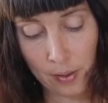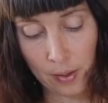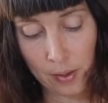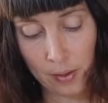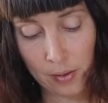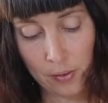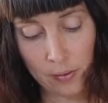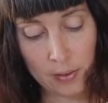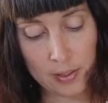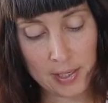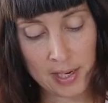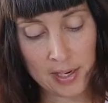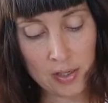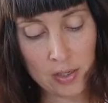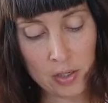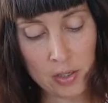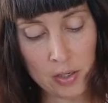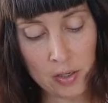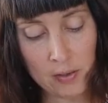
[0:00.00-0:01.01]
The
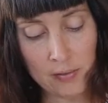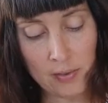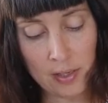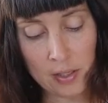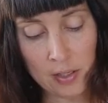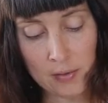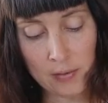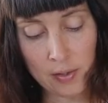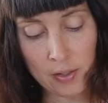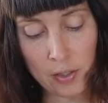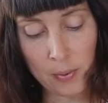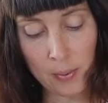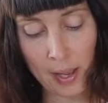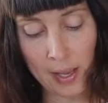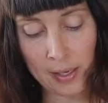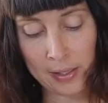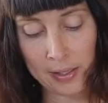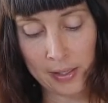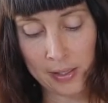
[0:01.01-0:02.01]
retention of
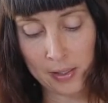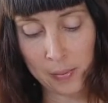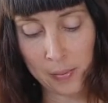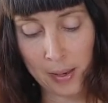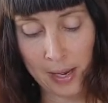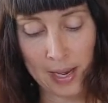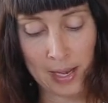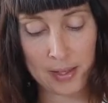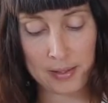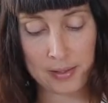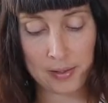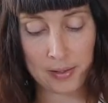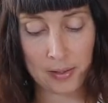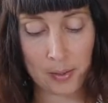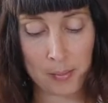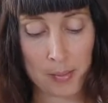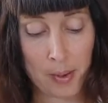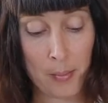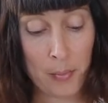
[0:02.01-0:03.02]
individuality demands that the
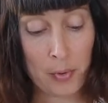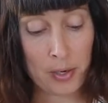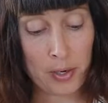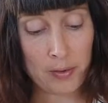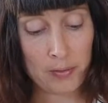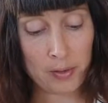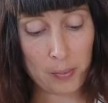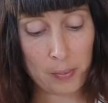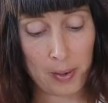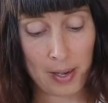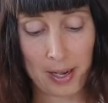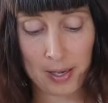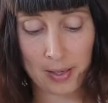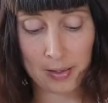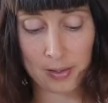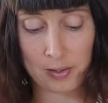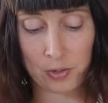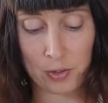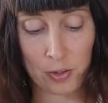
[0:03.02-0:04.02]
memory of the
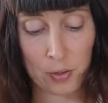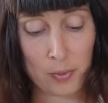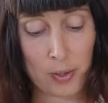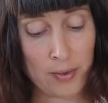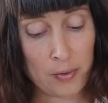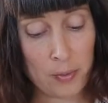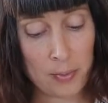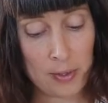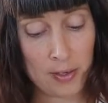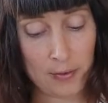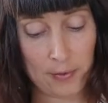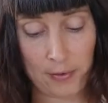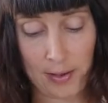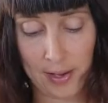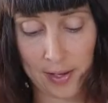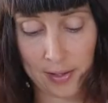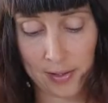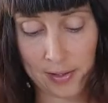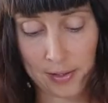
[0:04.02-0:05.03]
past shall never be
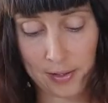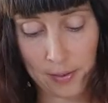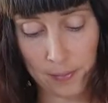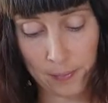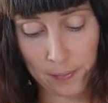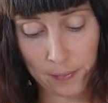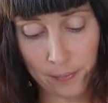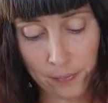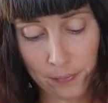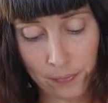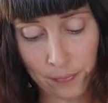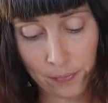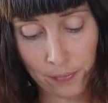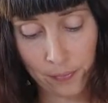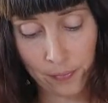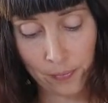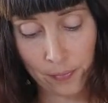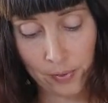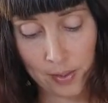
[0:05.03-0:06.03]
effaced.
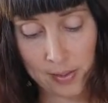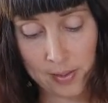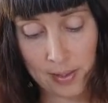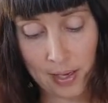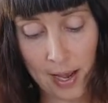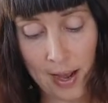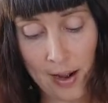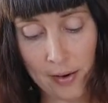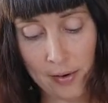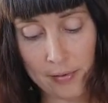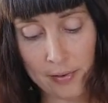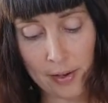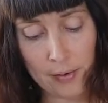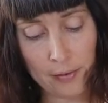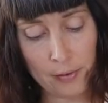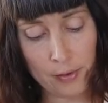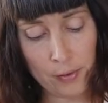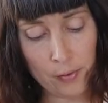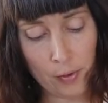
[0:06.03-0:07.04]
The scar of
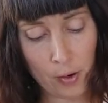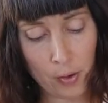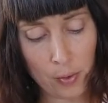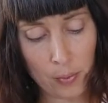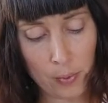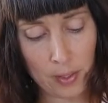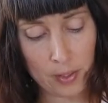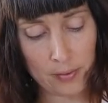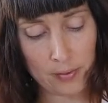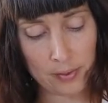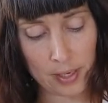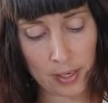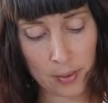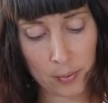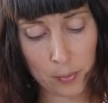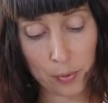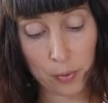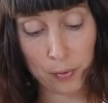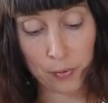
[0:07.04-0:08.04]
every wrong we have
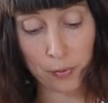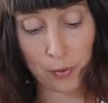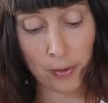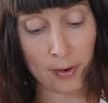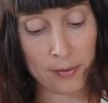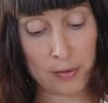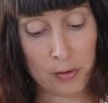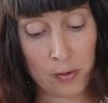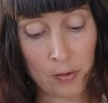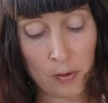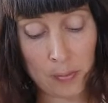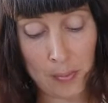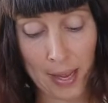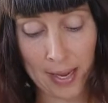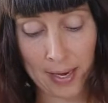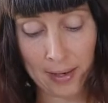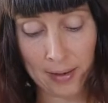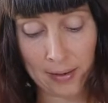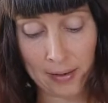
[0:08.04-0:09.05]
done will forever
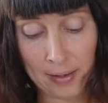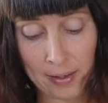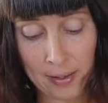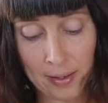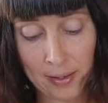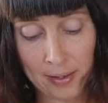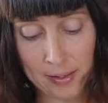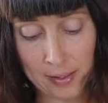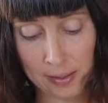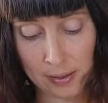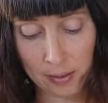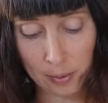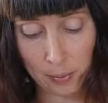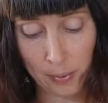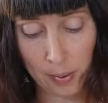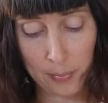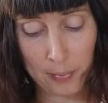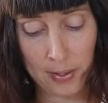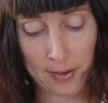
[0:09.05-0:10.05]
remain, till,
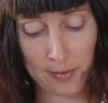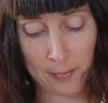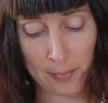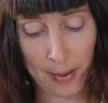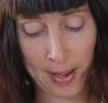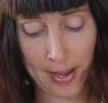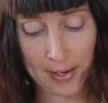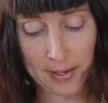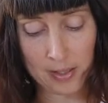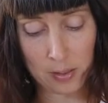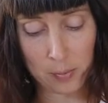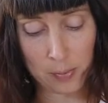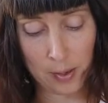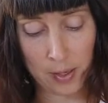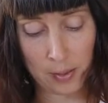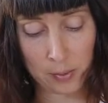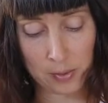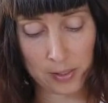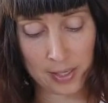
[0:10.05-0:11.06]
when we have paid its
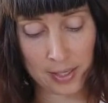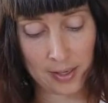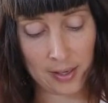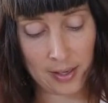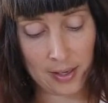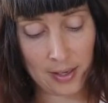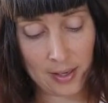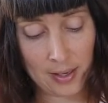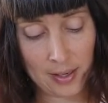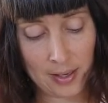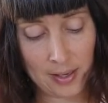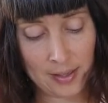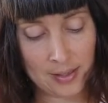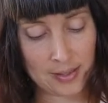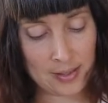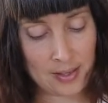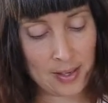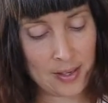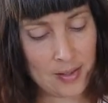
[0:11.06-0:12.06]
penalty, it
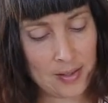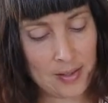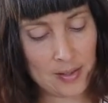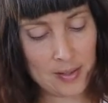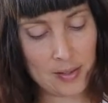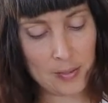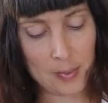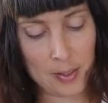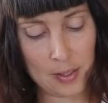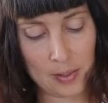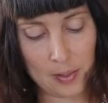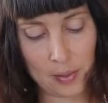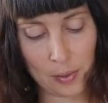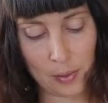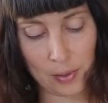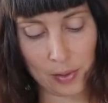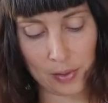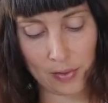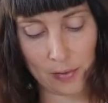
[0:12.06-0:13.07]
ceases to be a
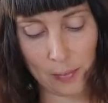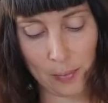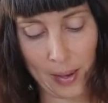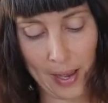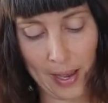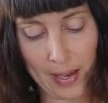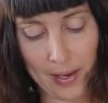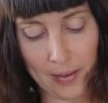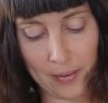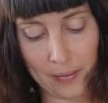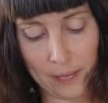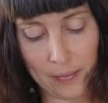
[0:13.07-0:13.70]
source of pain.